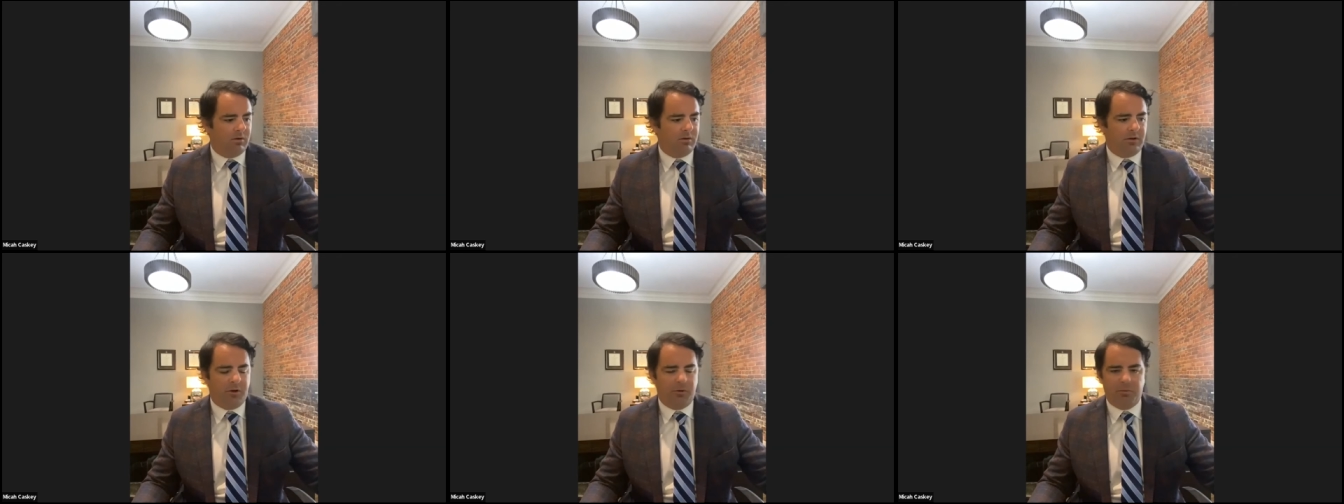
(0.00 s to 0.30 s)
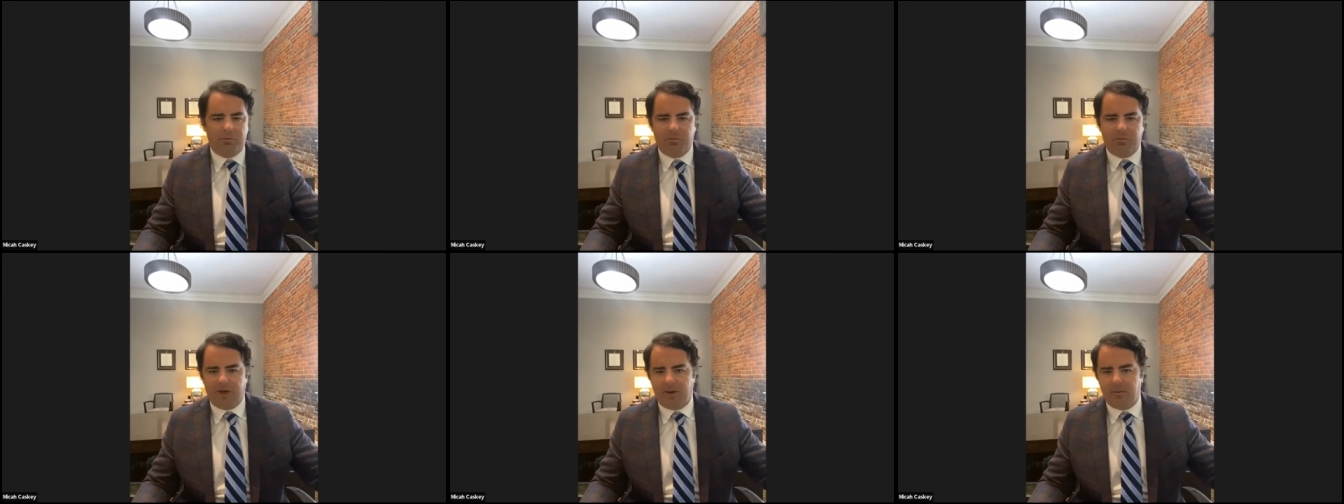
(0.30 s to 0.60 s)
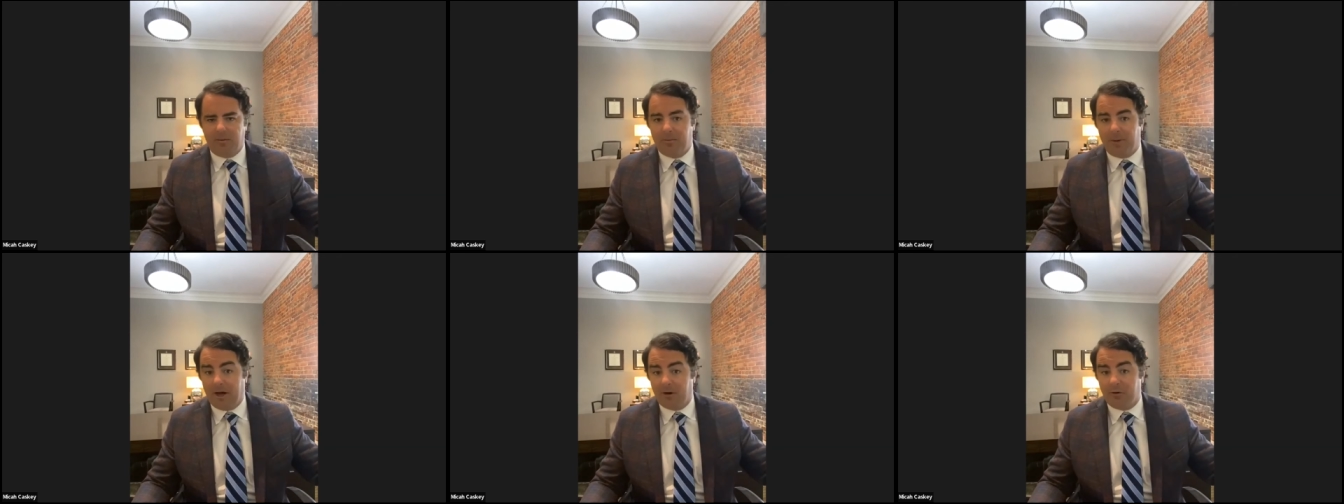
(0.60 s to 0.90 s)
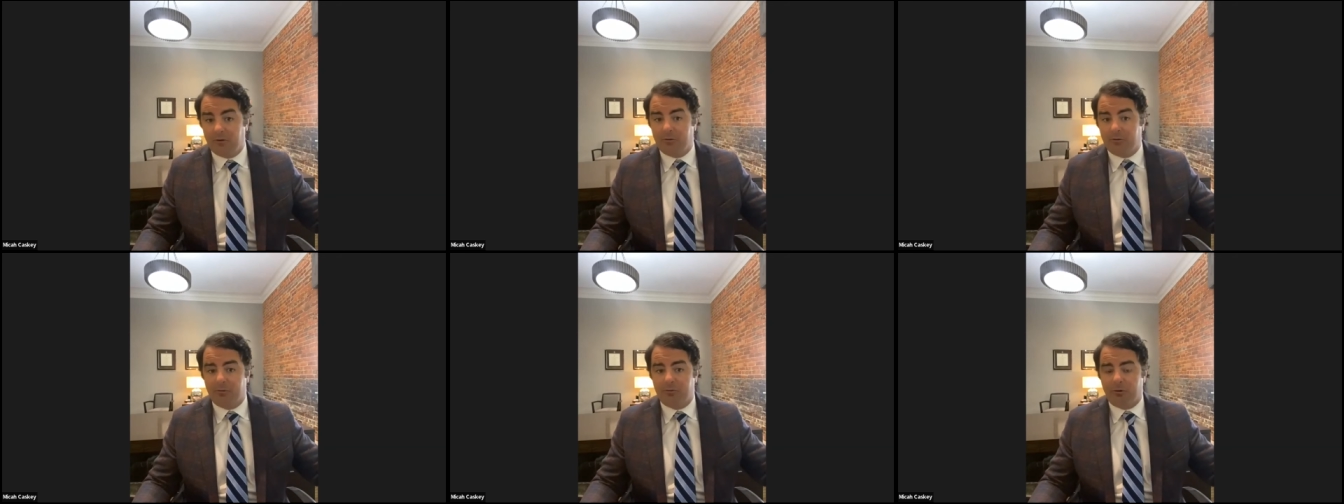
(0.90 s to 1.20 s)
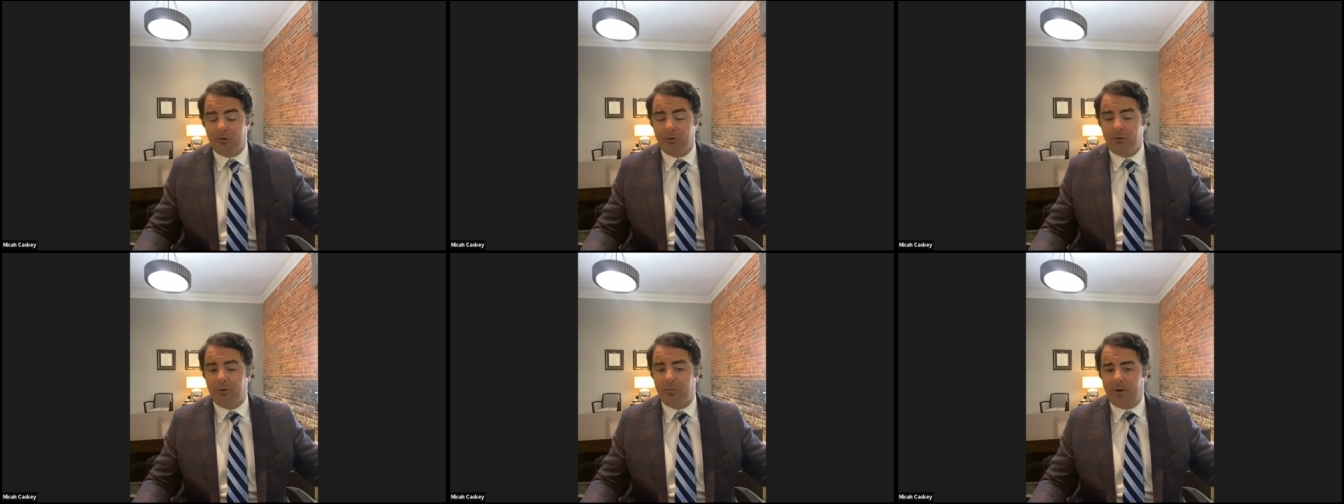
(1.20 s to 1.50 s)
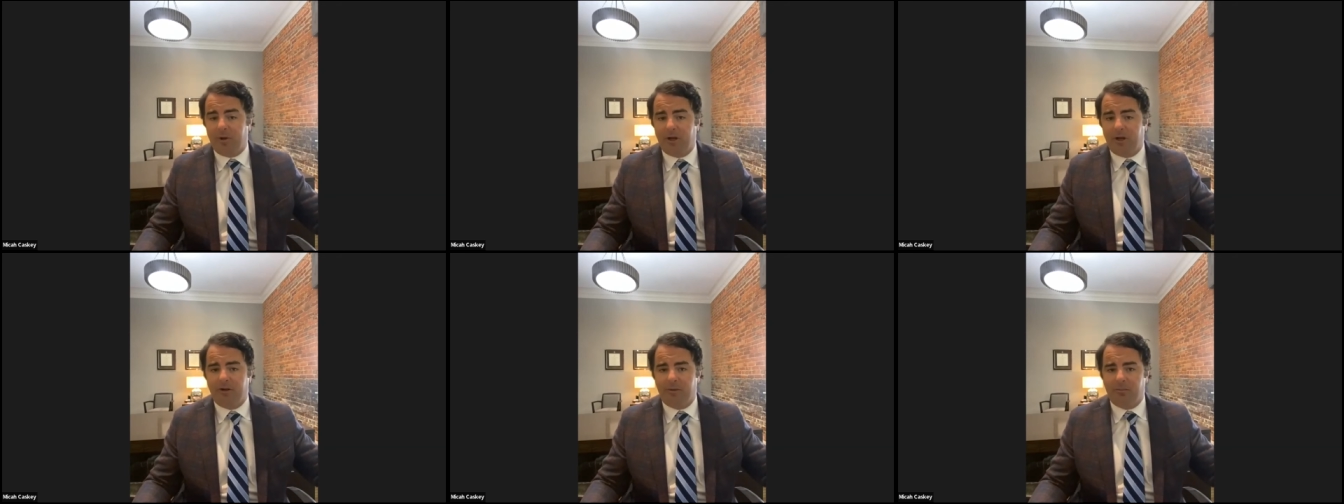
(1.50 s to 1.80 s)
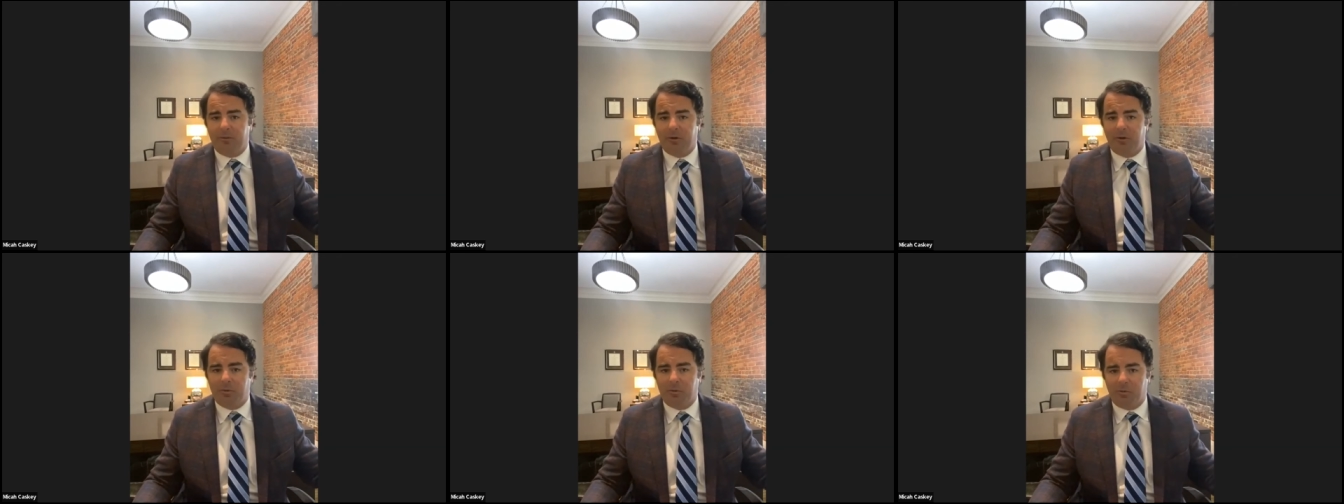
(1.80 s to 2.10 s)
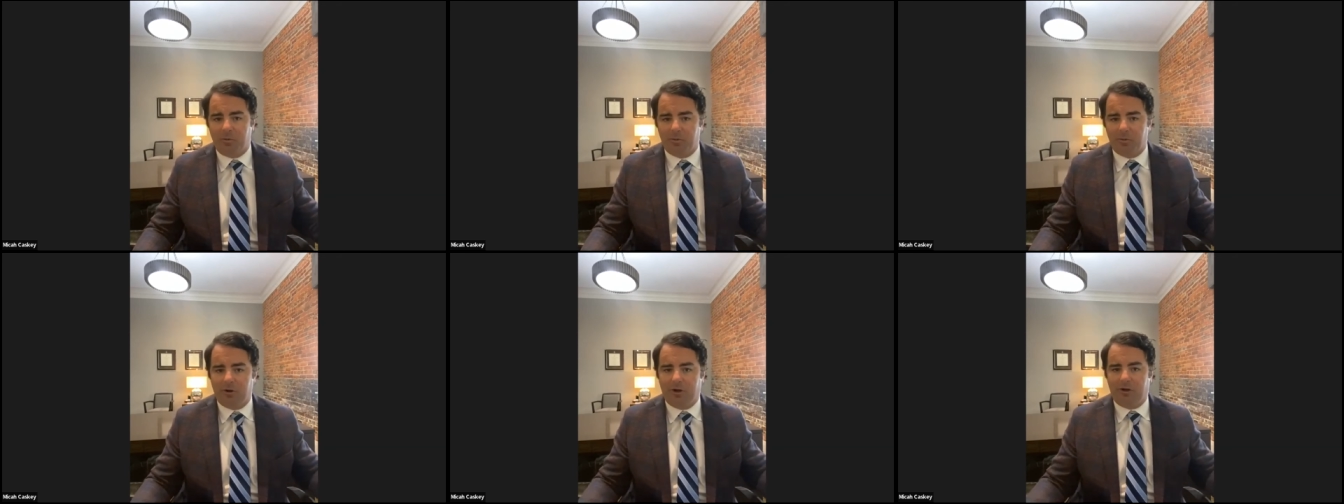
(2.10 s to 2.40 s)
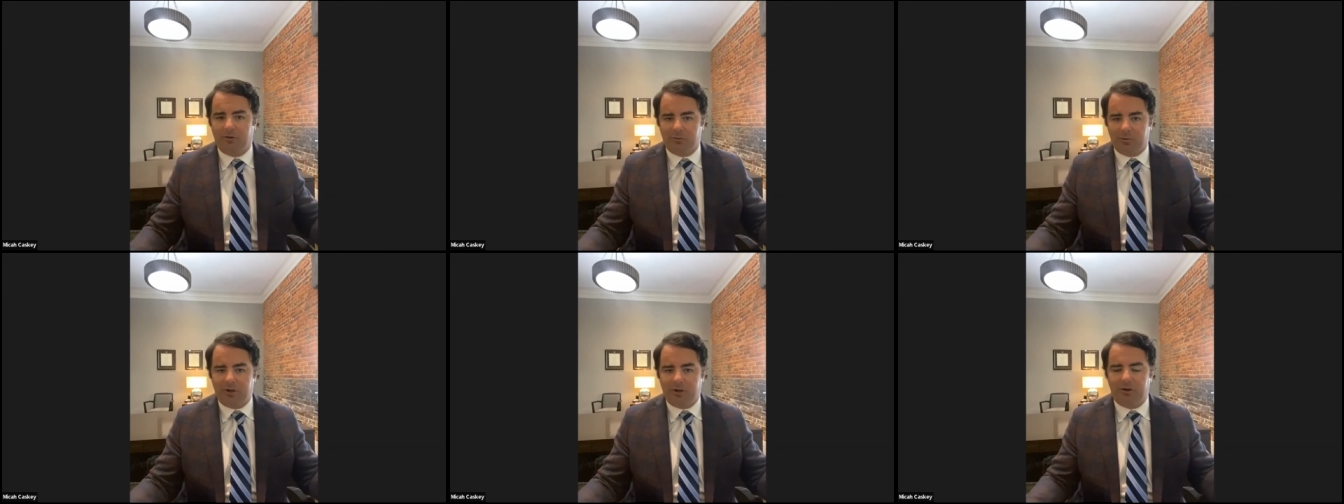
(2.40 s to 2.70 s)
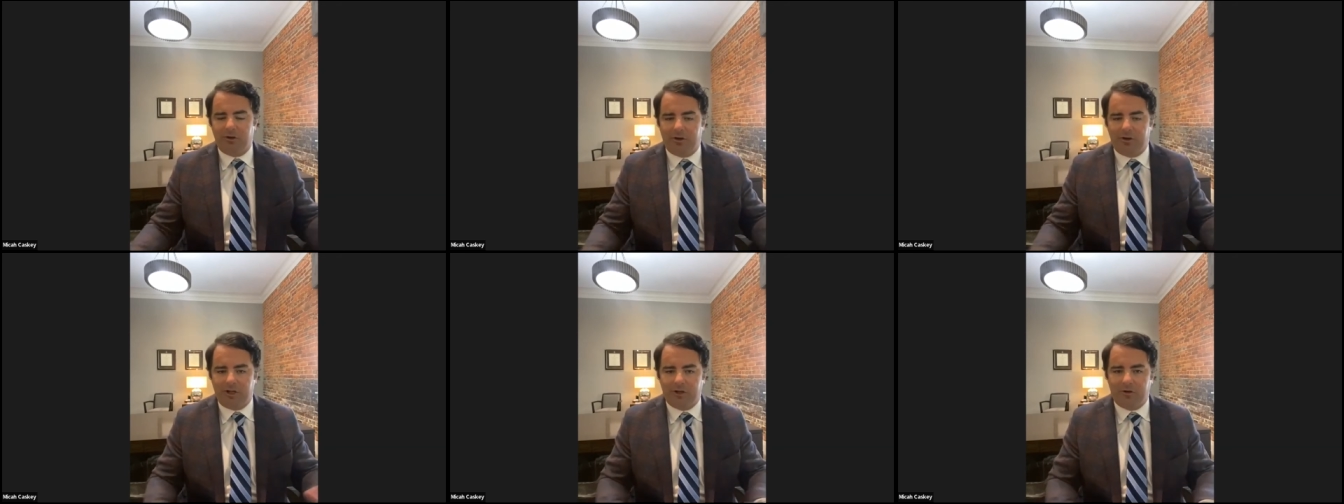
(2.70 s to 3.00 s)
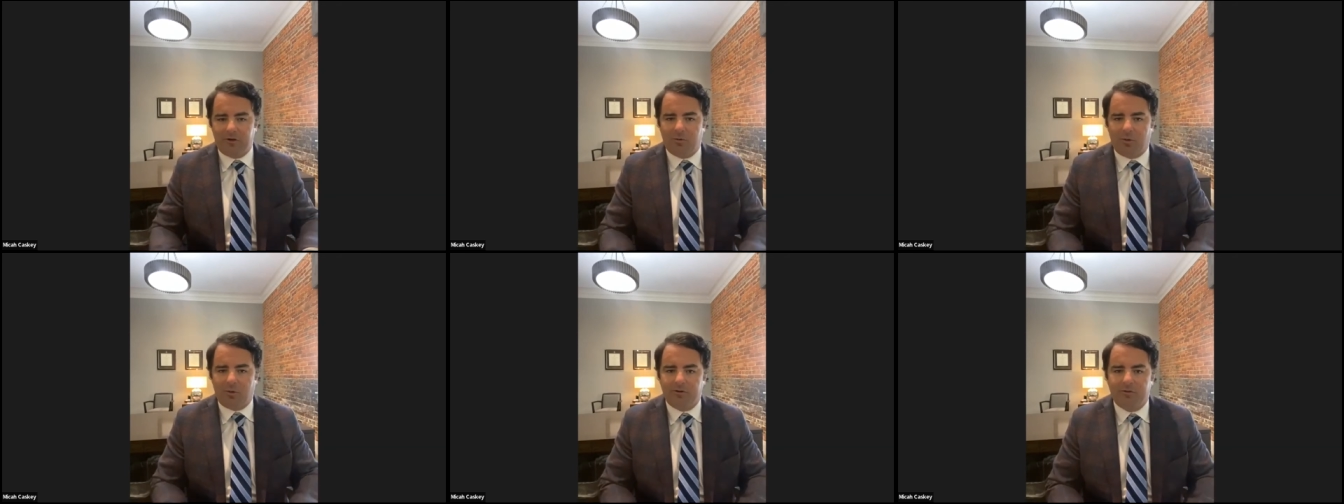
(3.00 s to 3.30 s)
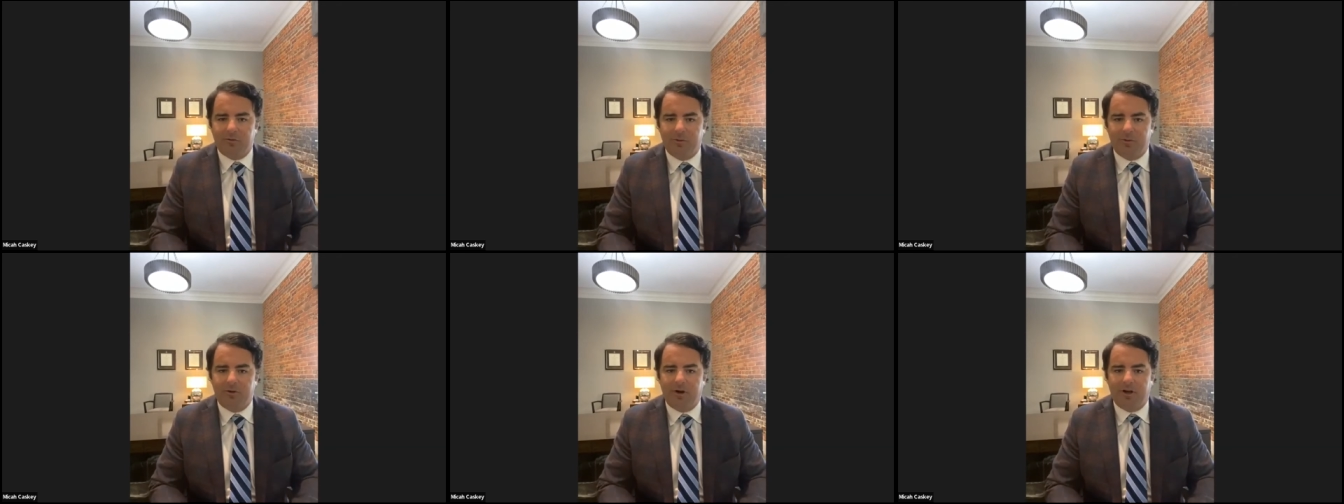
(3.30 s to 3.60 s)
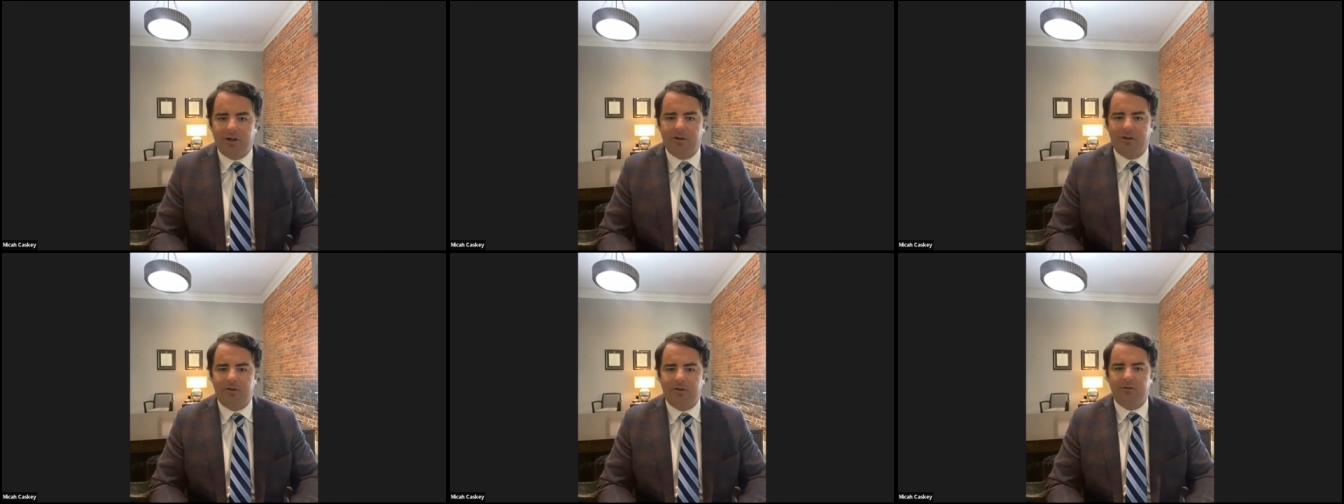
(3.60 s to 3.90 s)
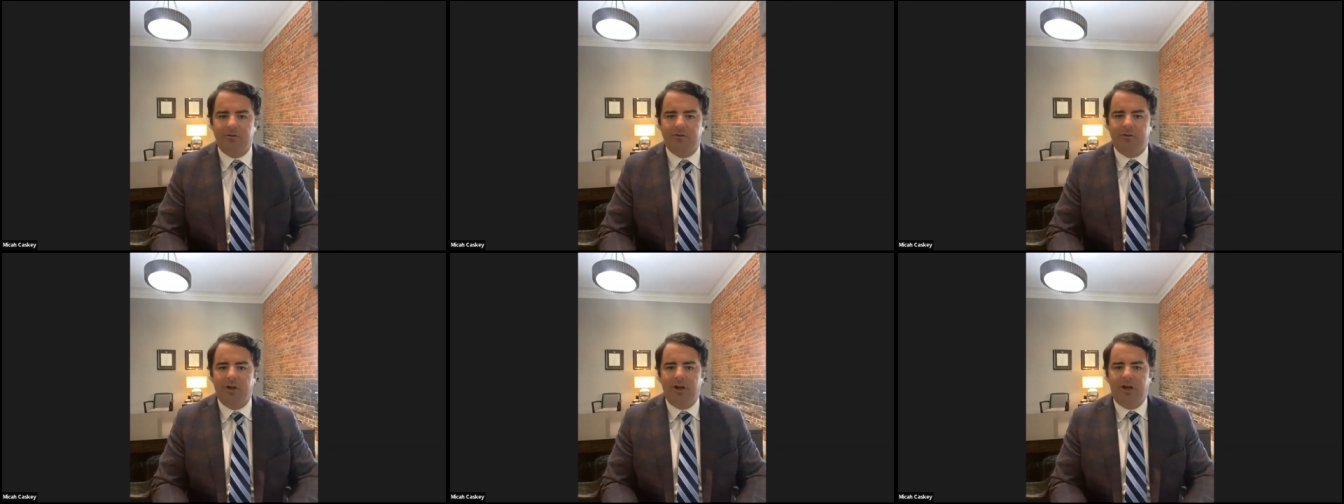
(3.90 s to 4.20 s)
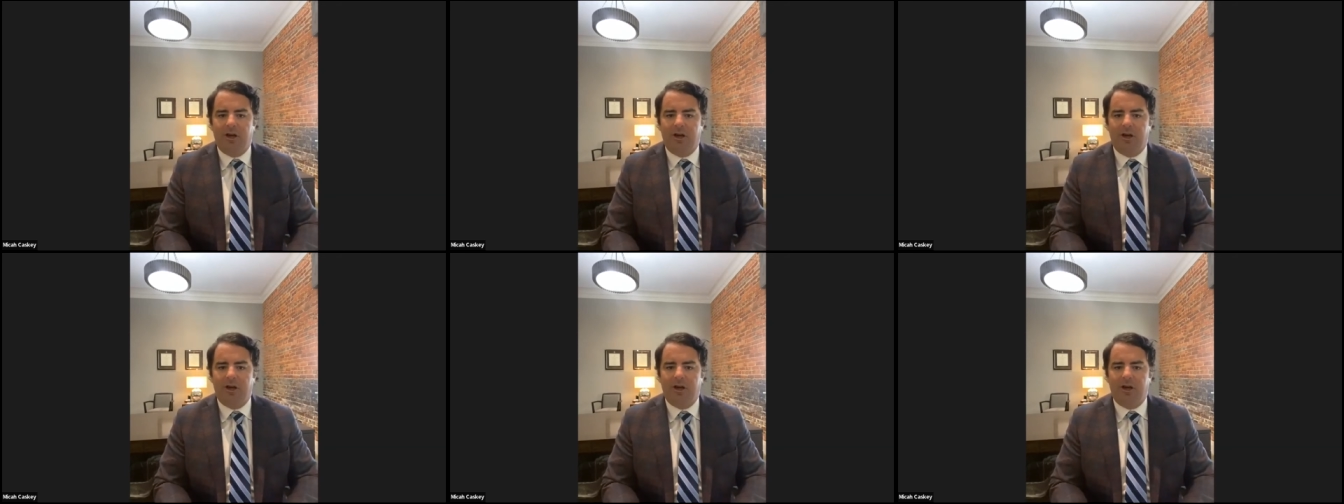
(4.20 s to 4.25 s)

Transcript: you know came about as a result of the pandemic when we realized we didn't need quite so many regulations.